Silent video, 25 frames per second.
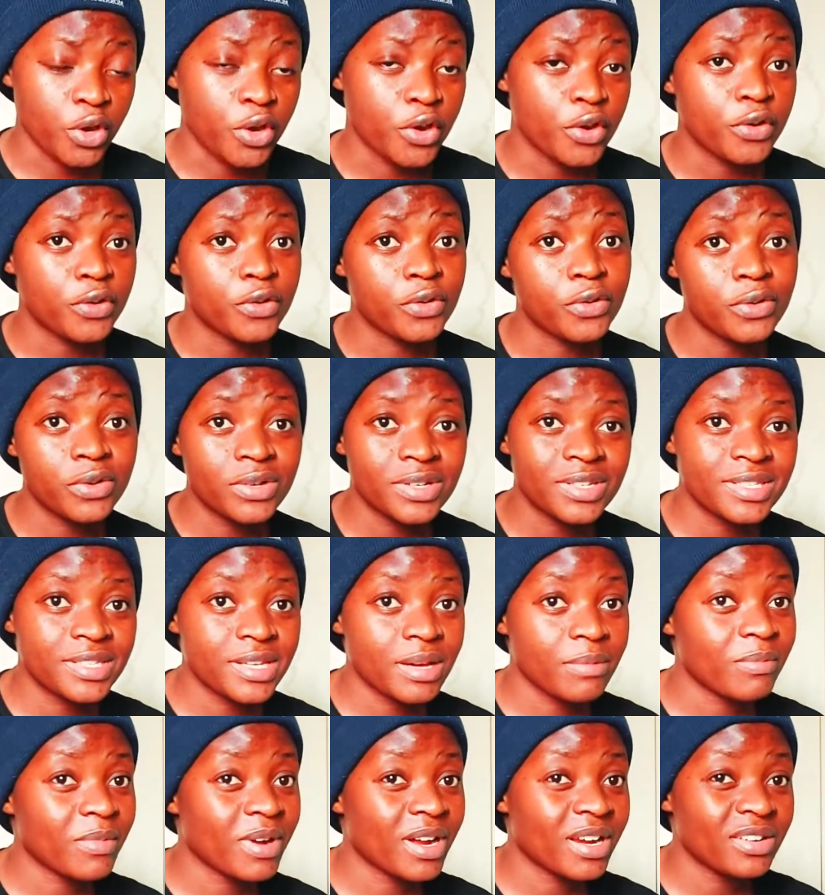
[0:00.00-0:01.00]
ruin
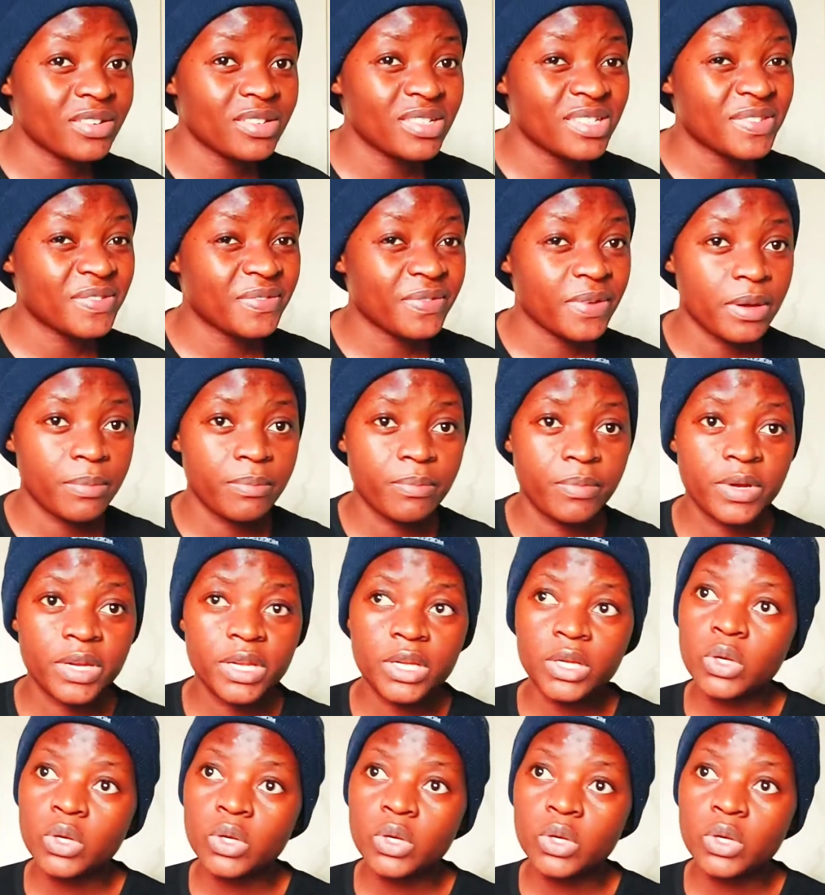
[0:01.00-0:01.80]
someone's fabric